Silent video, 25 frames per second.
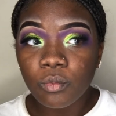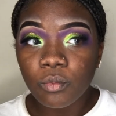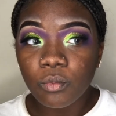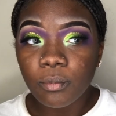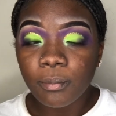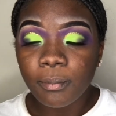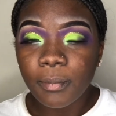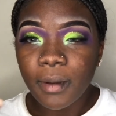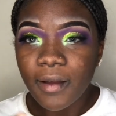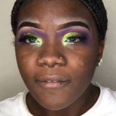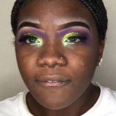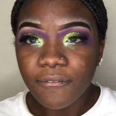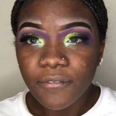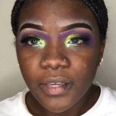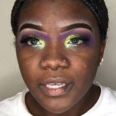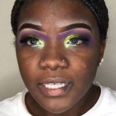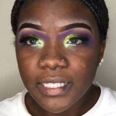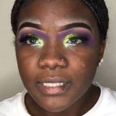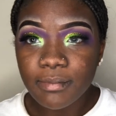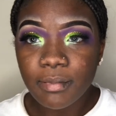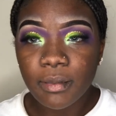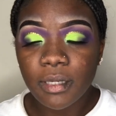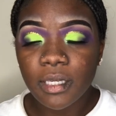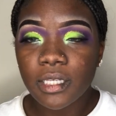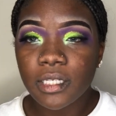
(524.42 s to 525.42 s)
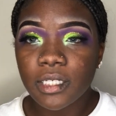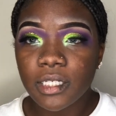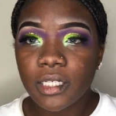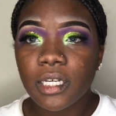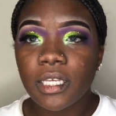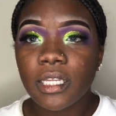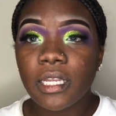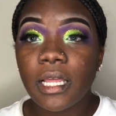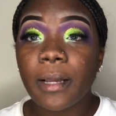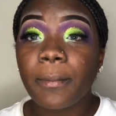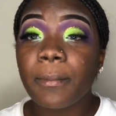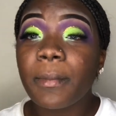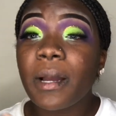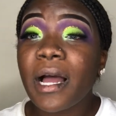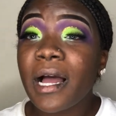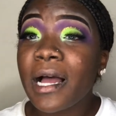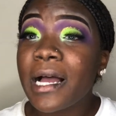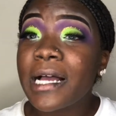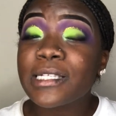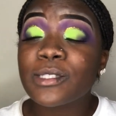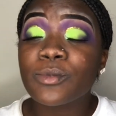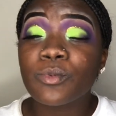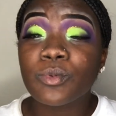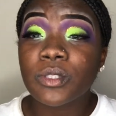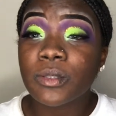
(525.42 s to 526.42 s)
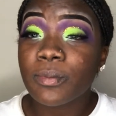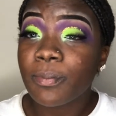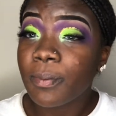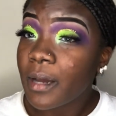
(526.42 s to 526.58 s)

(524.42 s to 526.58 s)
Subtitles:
my face being done. Like, my eyes was